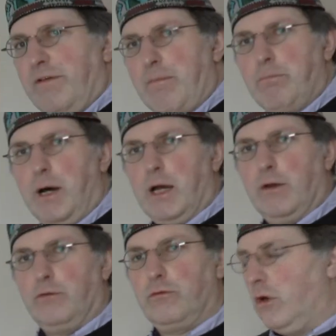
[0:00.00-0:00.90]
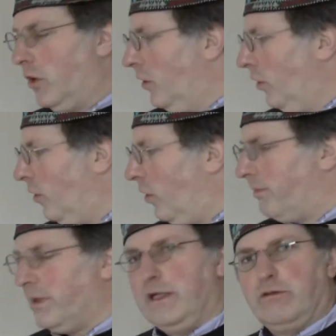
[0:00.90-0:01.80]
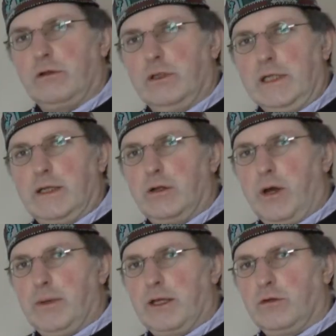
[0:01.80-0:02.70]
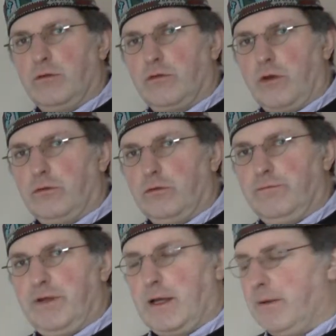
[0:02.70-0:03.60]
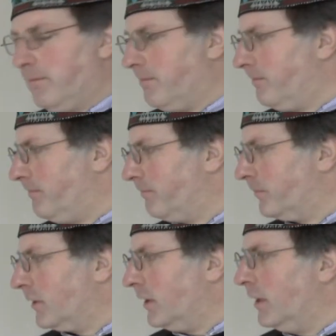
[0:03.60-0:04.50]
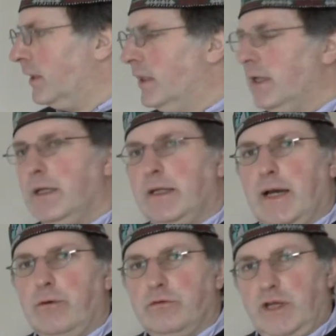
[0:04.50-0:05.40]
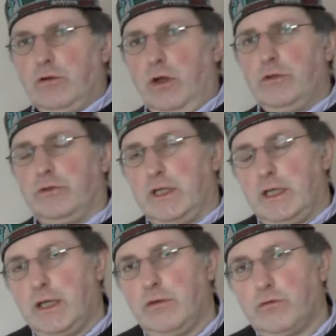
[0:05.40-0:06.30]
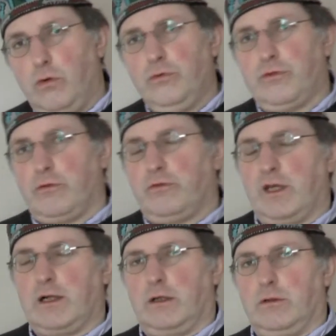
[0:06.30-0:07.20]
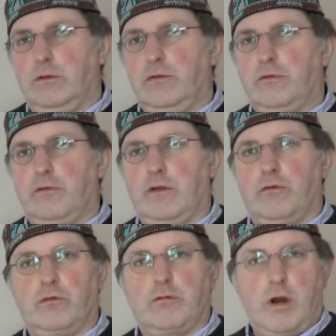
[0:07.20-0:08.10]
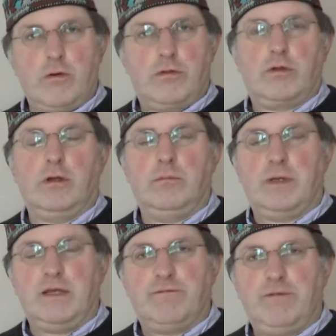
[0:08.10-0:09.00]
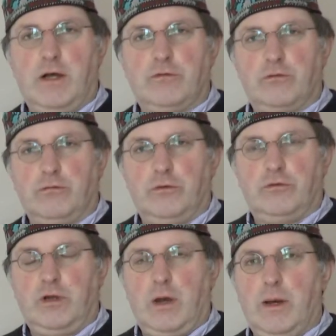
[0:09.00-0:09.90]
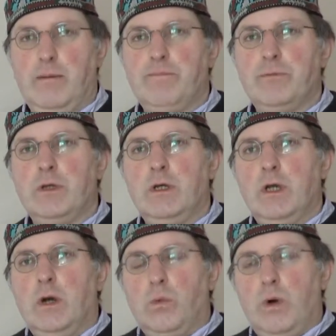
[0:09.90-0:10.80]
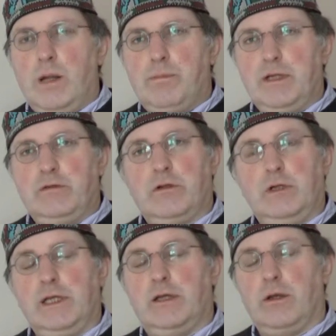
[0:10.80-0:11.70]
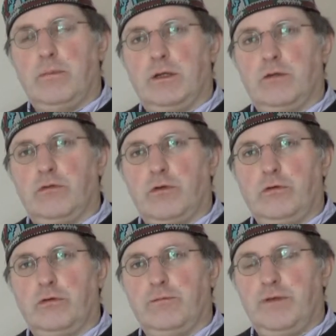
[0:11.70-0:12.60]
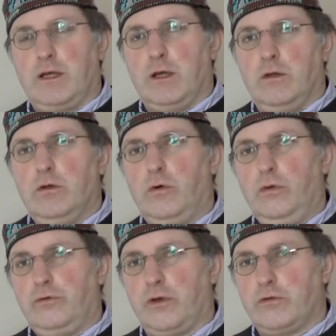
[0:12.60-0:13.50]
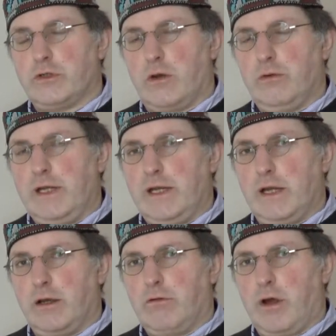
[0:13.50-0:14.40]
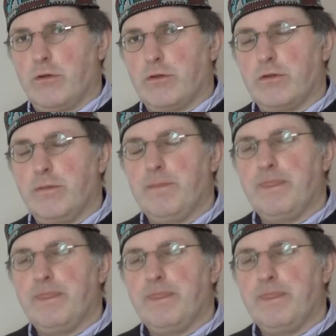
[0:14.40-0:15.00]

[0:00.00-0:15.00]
of empires or political, economic and social vigour. Now, technology is also cyclical, since growth can be faster or slower, while political, economic and social vigour also show linear growth.